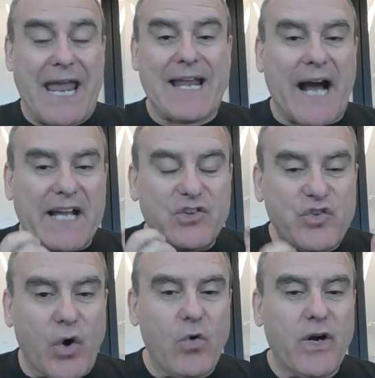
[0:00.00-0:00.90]
And I
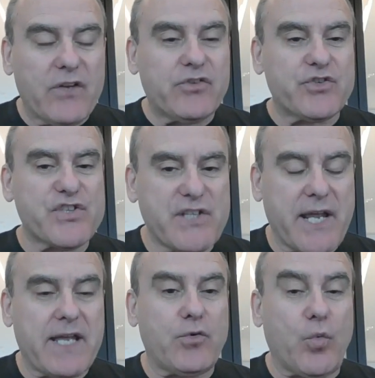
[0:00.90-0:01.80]
don't
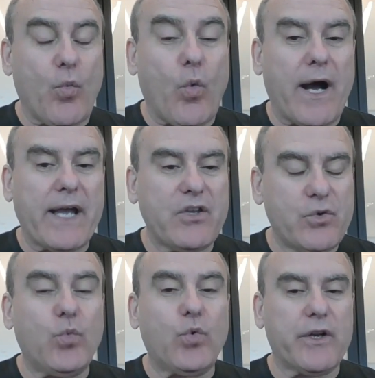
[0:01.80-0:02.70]
understand why
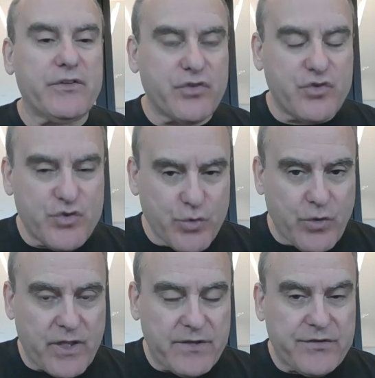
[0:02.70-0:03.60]
you wouldn't do
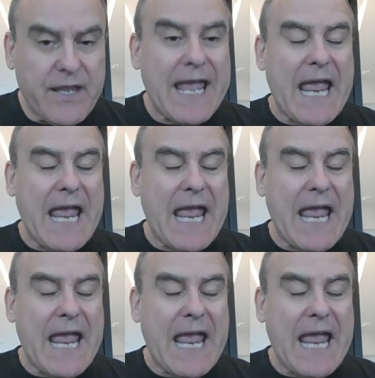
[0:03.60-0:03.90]
this.